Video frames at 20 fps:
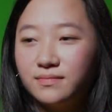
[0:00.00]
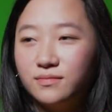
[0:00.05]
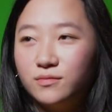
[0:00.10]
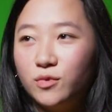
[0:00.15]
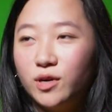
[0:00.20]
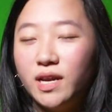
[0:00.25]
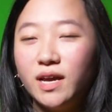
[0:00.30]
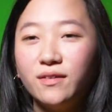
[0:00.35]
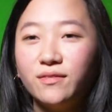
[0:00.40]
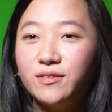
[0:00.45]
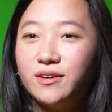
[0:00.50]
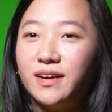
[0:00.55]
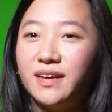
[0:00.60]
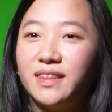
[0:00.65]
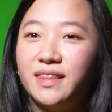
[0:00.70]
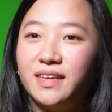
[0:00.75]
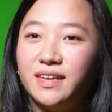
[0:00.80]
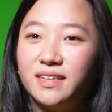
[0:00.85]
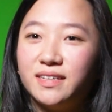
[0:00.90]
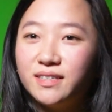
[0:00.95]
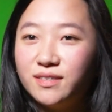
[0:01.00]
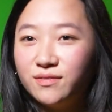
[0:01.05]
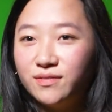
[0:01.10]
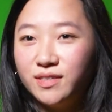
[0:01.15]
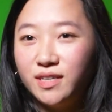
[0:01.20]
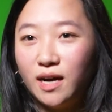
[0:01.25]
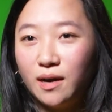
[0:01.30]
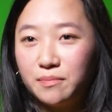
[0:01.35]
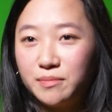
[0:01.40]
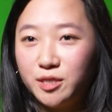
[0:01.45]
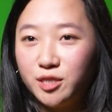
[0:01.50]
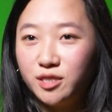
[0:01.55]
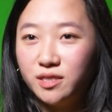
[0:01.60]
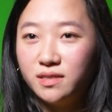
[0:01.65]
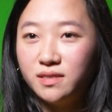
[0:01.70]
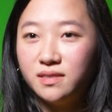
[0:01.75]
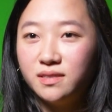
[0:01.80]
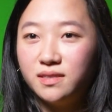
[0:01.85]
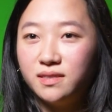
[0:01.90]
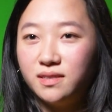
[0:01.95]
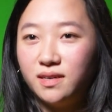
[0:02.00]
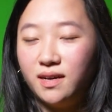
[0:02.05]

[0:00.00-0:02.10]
whenever I think of adoption,